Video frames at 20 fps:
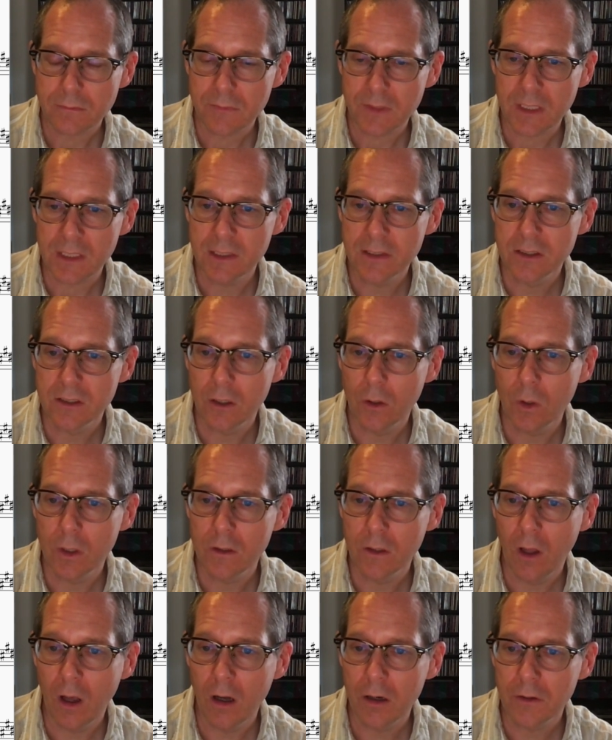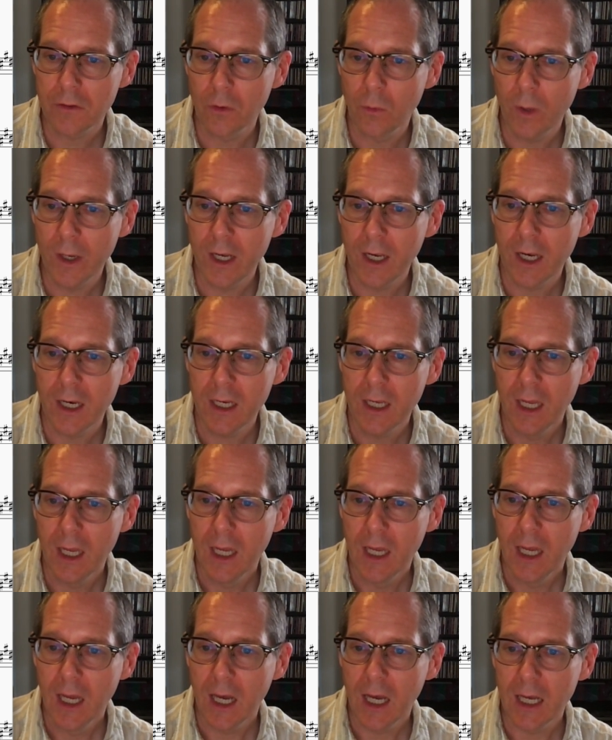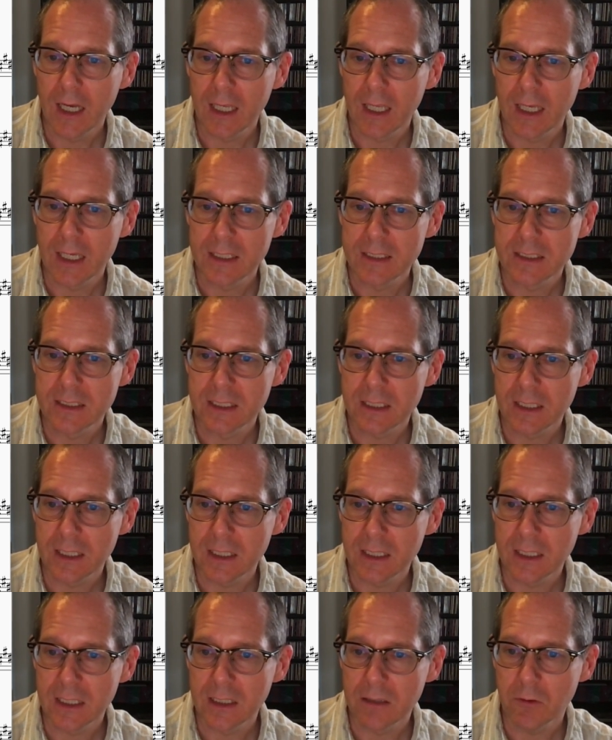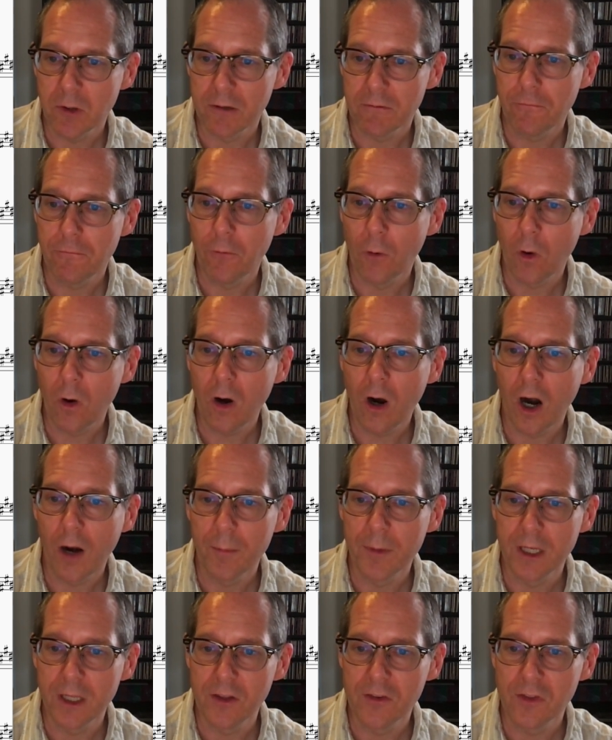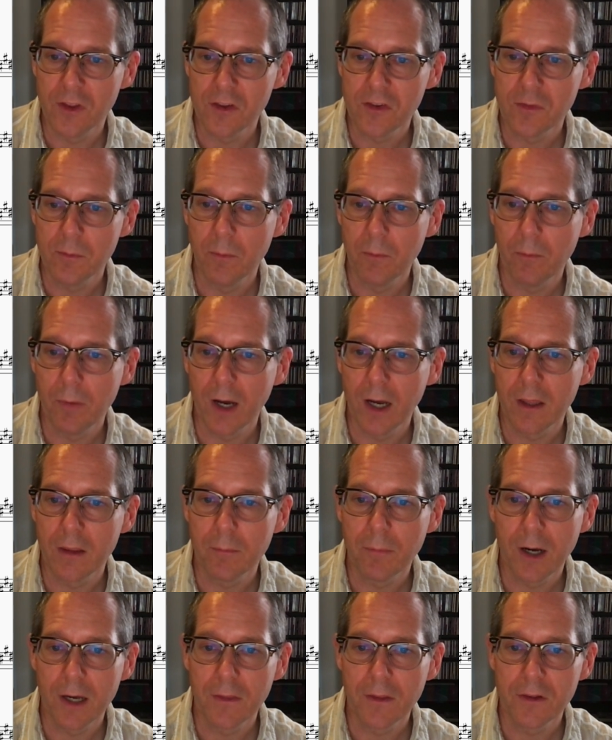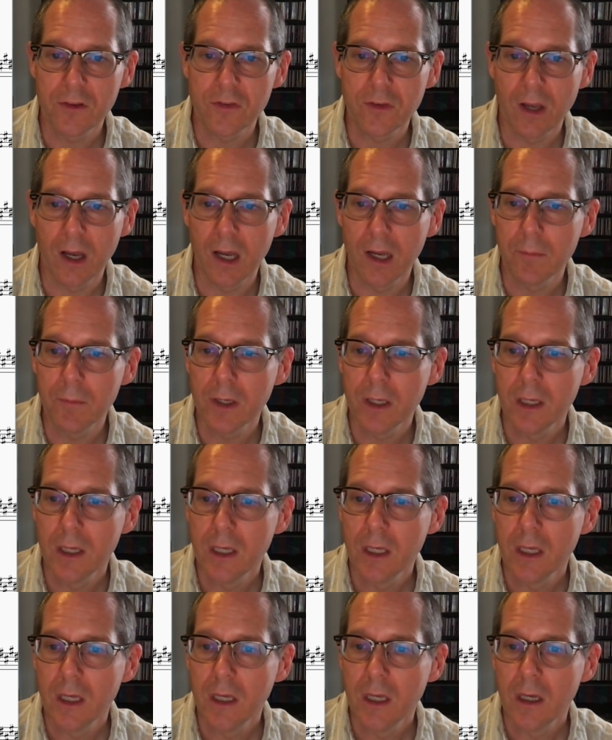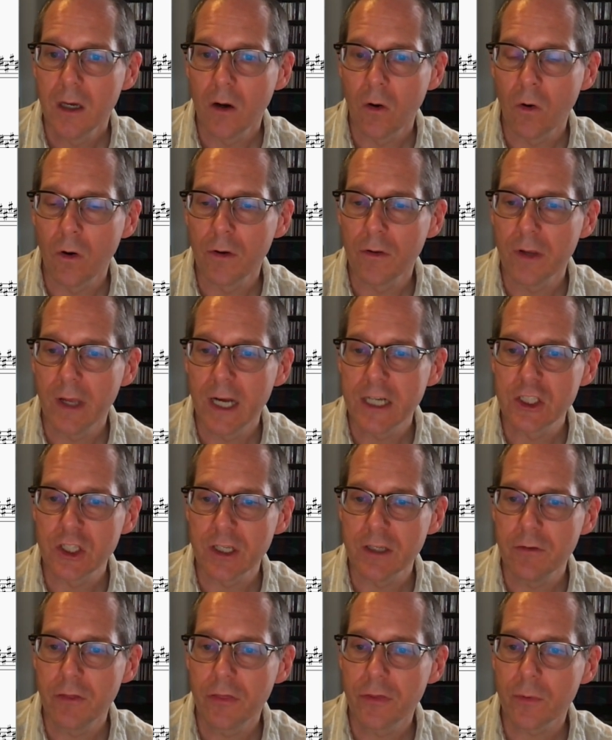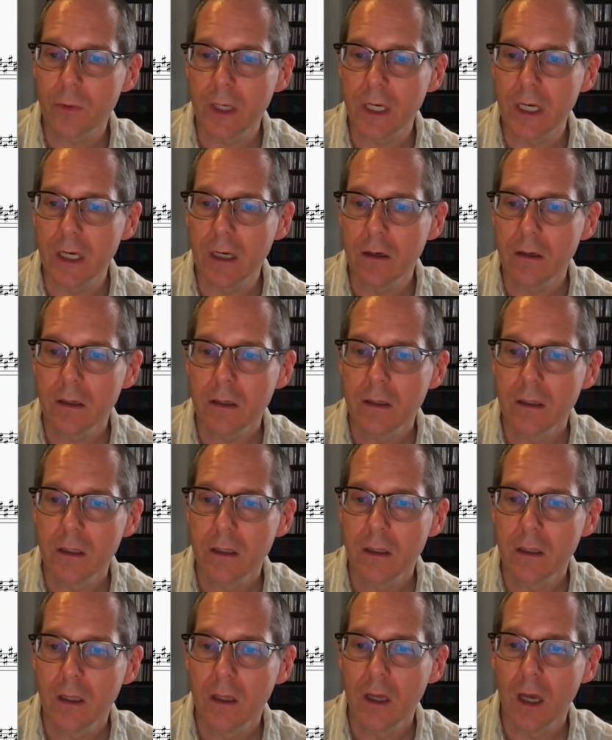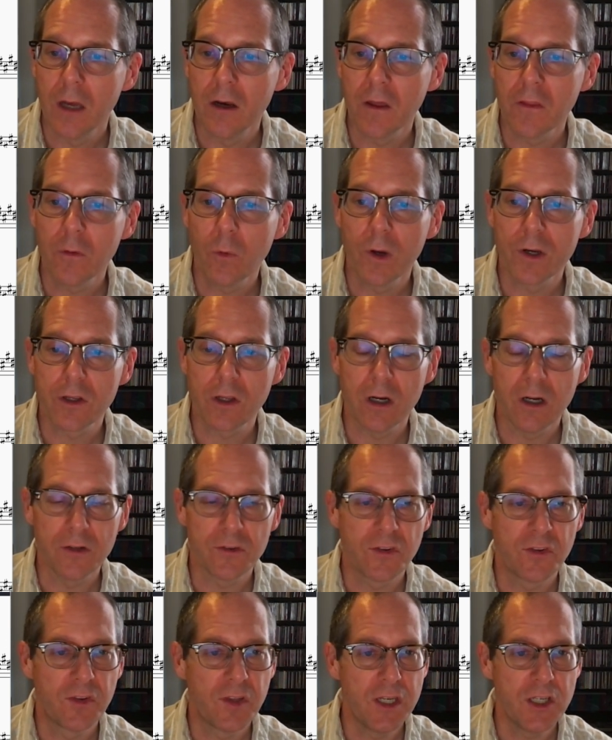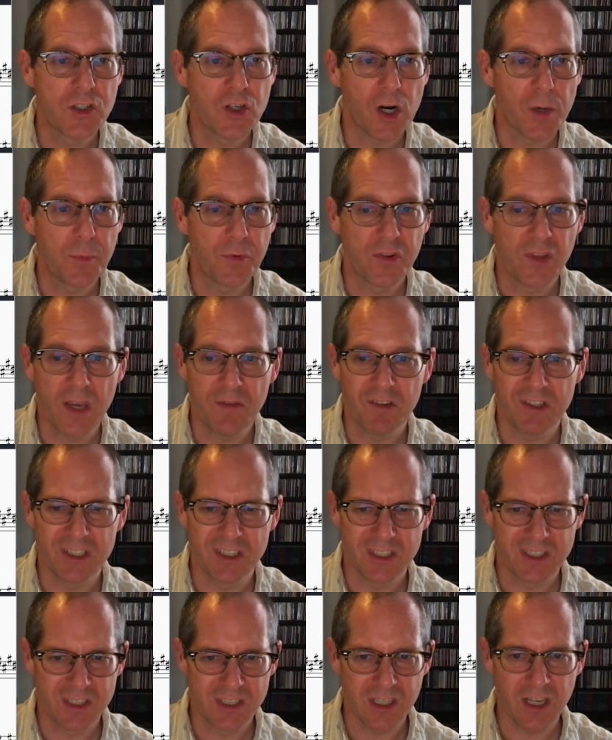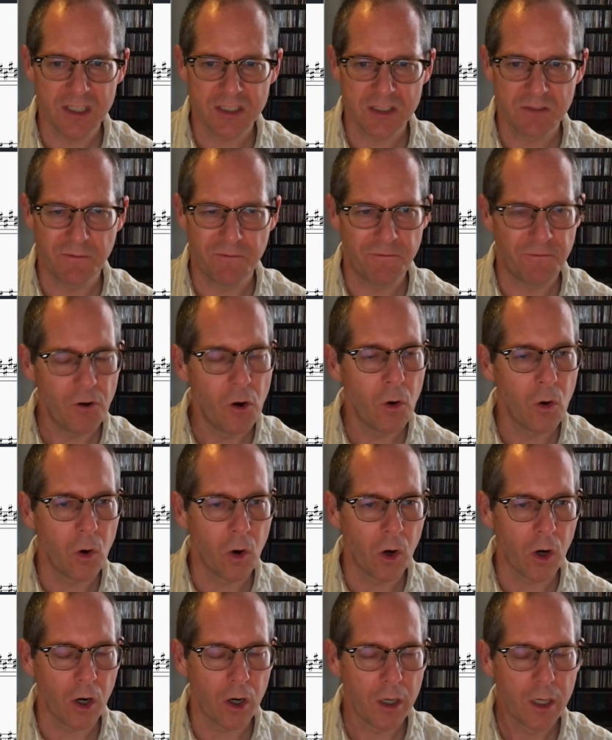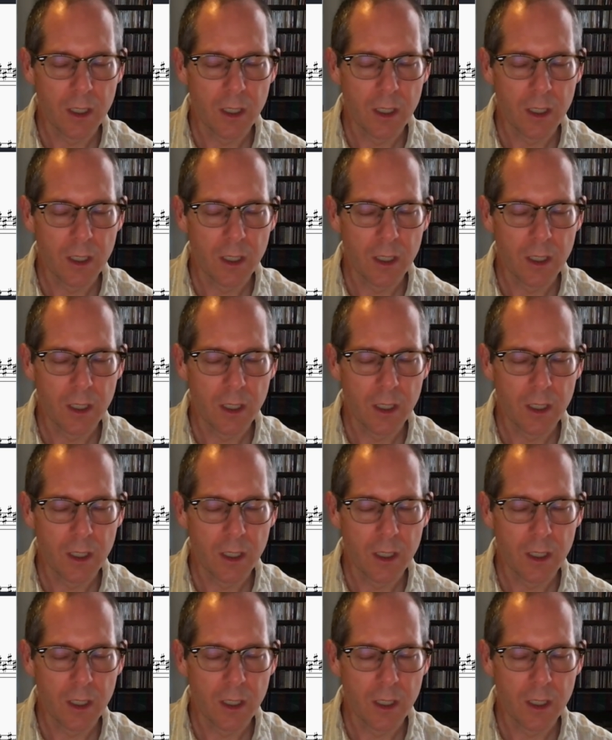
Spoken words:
so along the way I get 4 harmonies by this time, or actually 3. Another one called C sharp 7 sus 4.